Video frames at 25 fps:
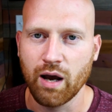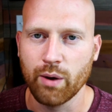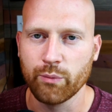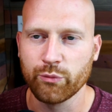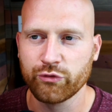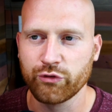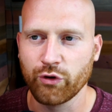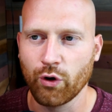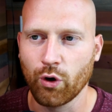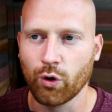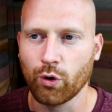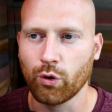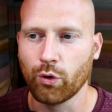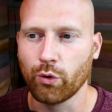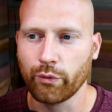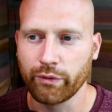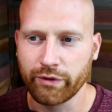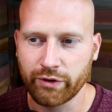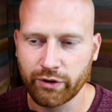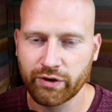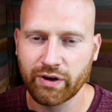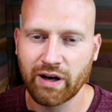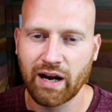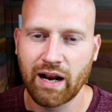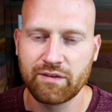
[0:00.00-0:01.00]
So
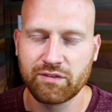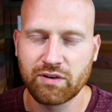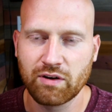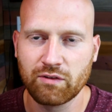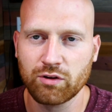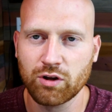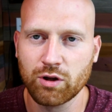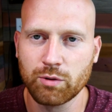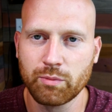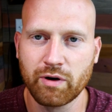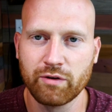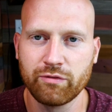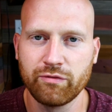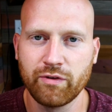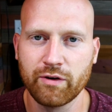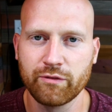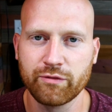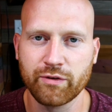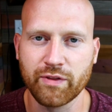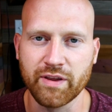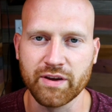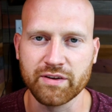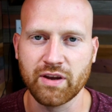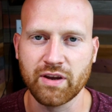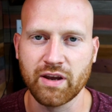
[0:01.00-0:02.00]
you're going to have a little bit of fun
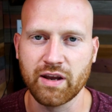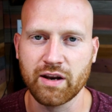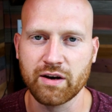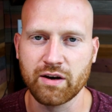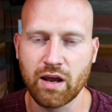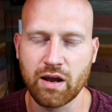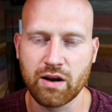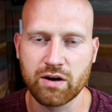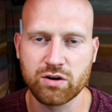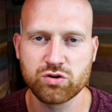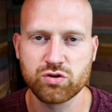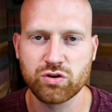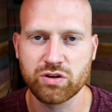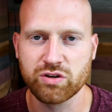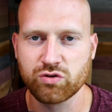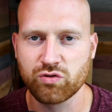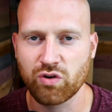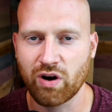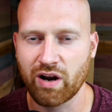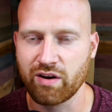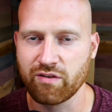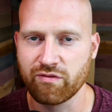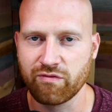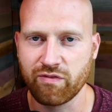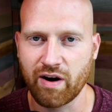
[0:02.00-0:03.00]
for this and actually
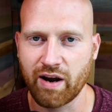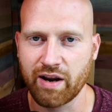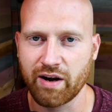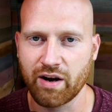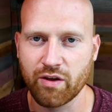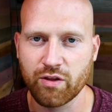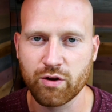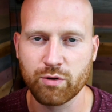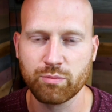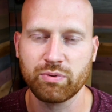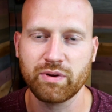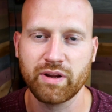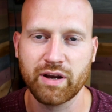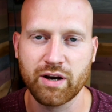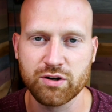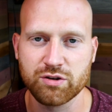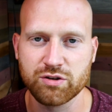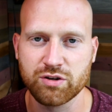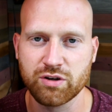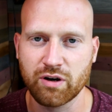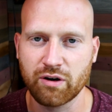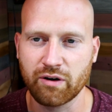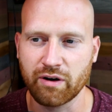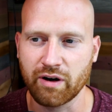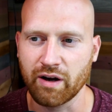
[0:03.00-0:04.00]
try and find other players
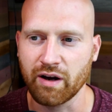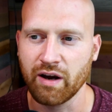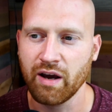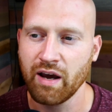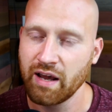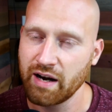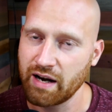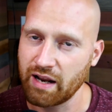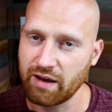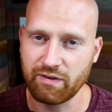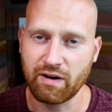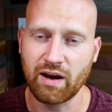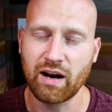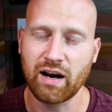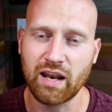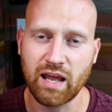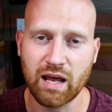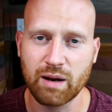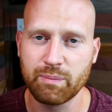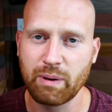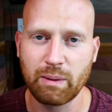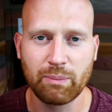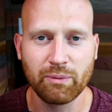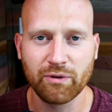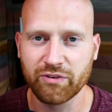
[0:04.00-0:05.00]
in the area. And I've had a
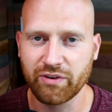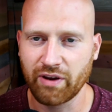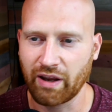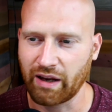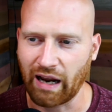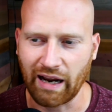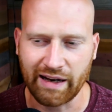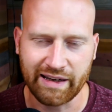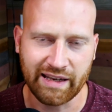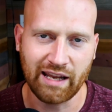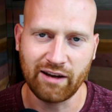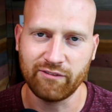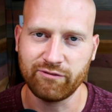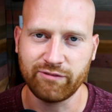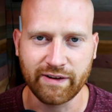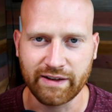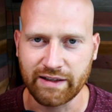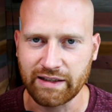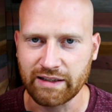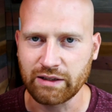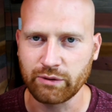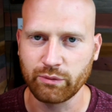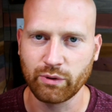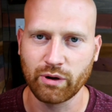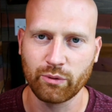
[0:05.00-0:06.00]
lot of people saying, I can't
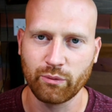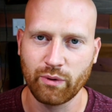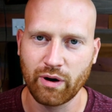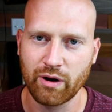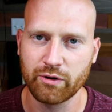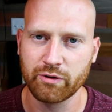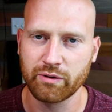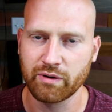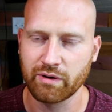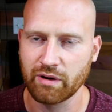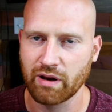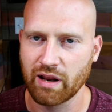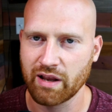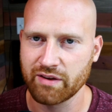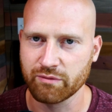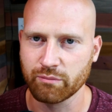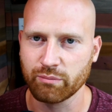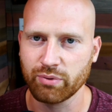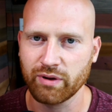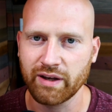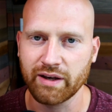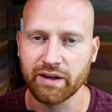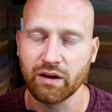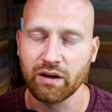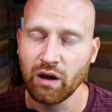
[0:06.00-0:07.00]
find anyone around here that hasn't
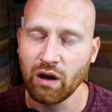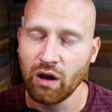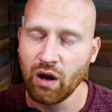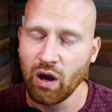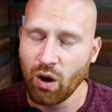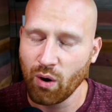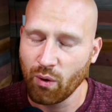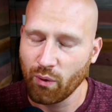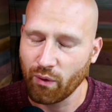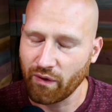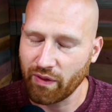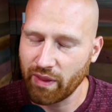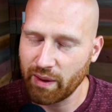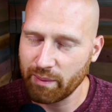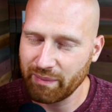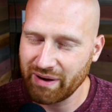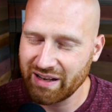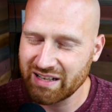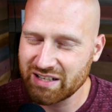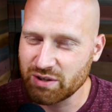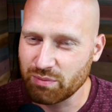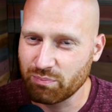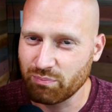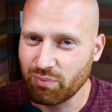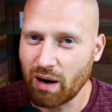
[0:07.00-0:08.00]
played. Well, that
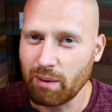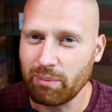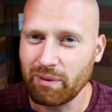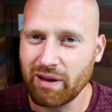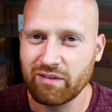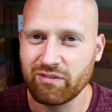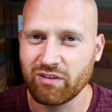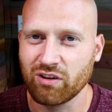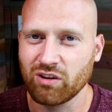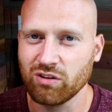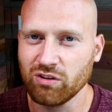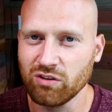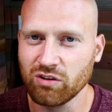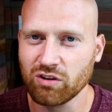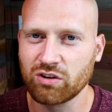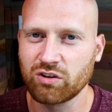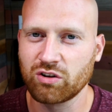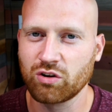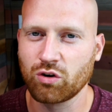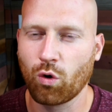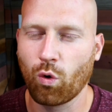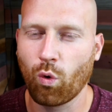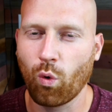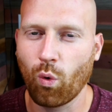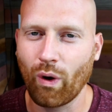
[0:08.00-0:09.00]
means you probably haven't
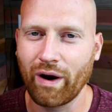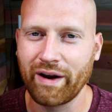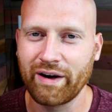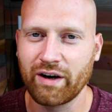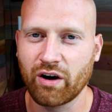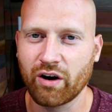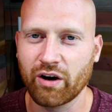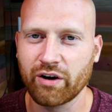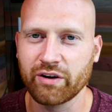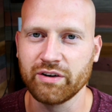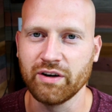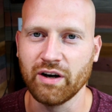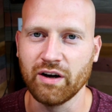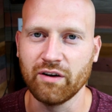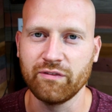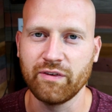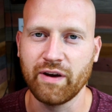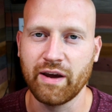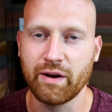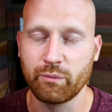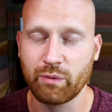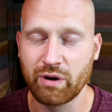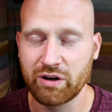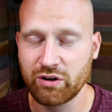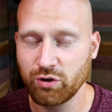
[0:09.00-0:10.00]
looked quite hard enough.
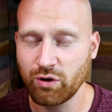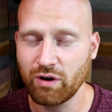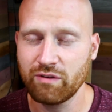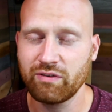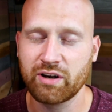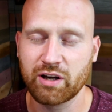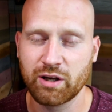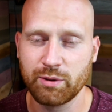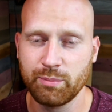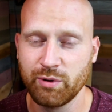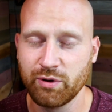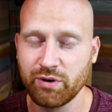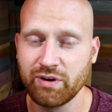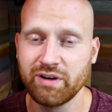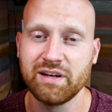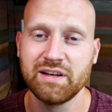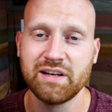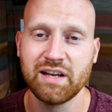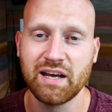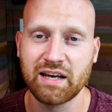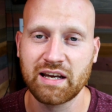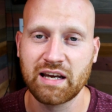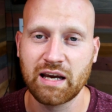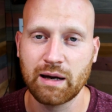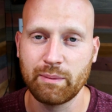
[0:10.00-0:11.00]
And we do have a community
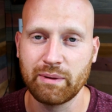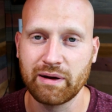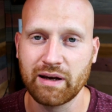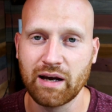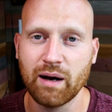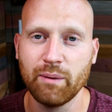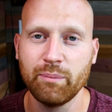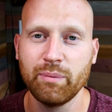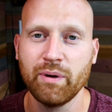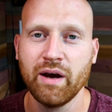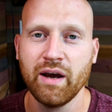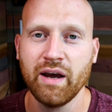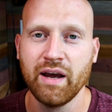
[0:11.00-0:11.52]
day coming up,